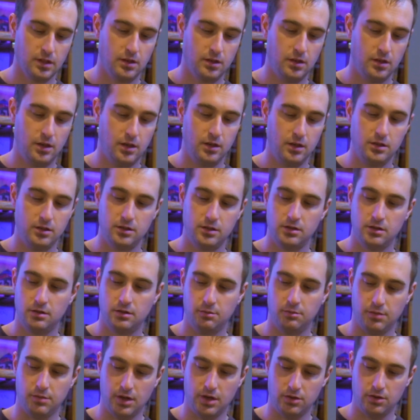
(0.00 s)
And
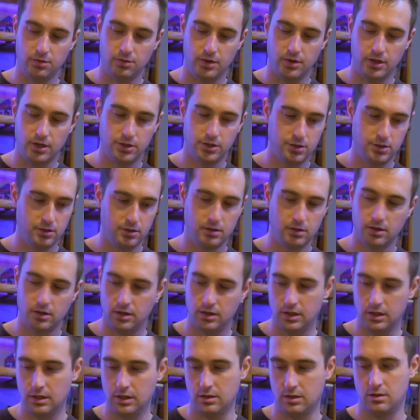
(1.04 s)
mouthwash.
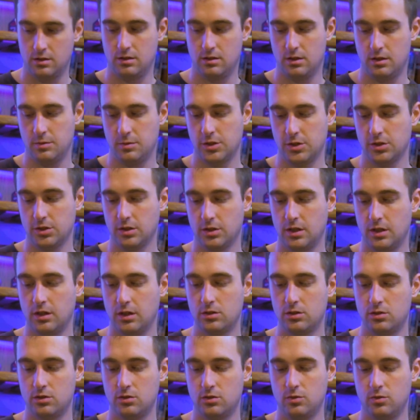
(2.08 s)
Again, special
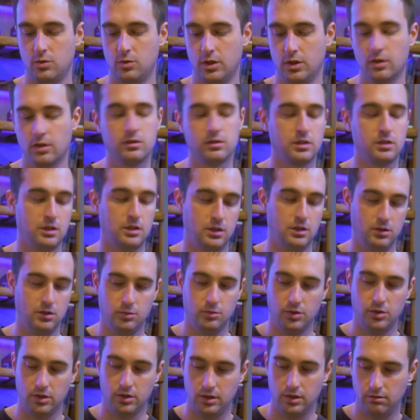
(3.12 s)
thanks to Hilton, I do
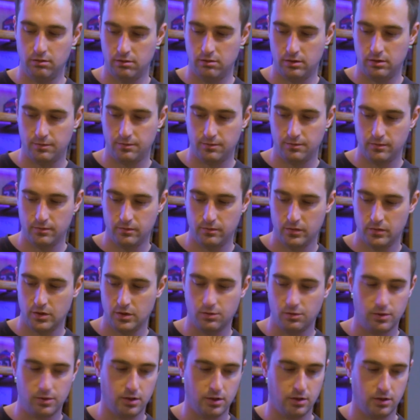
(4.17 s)
believe.
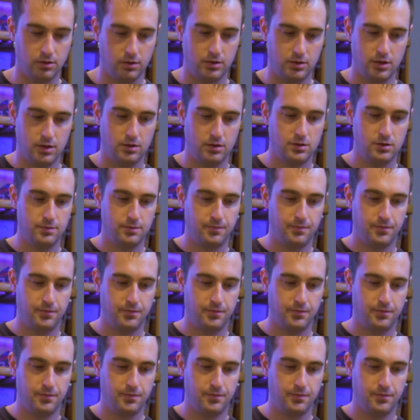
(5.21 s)
One of the hotels.